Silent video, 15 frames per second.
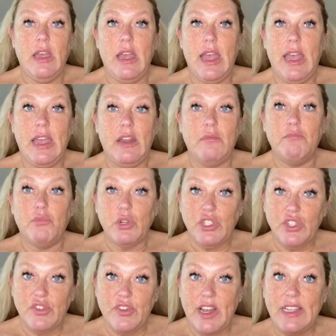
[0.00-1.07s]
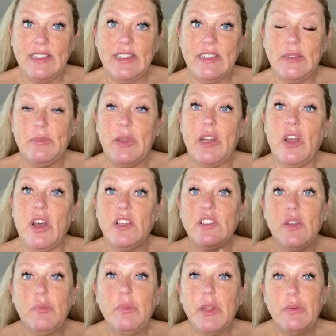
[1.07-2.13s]
It moisturizes, but it
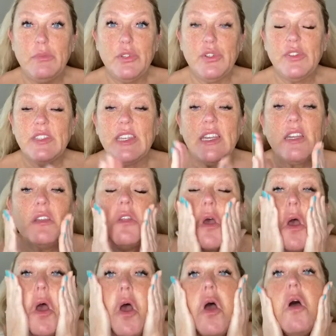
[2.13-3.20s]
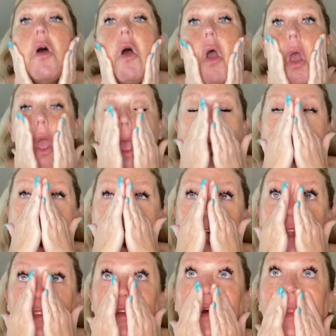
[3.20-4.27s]
also plumps your skin.
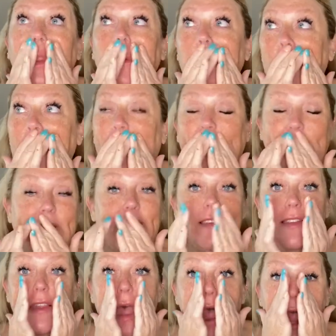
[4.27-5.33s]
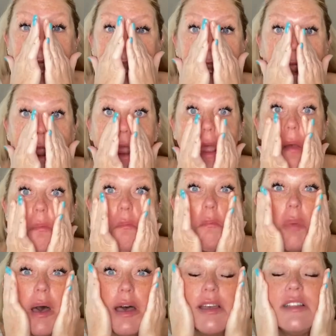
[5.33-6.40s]
It's on the pricey side,
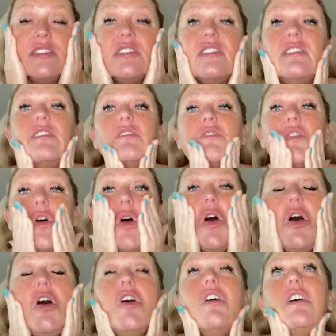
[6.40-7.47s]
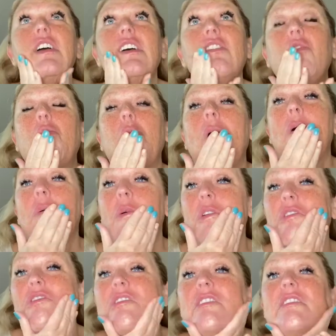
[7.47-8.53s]
but it's well
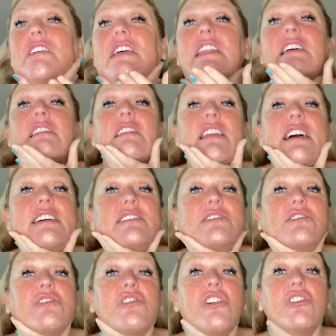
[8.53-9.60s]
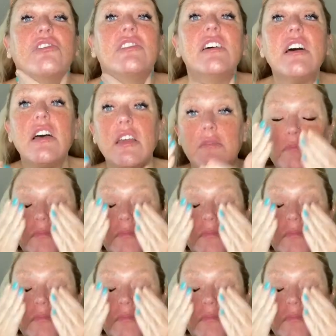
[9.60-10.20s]
worth it and it lasts a long time.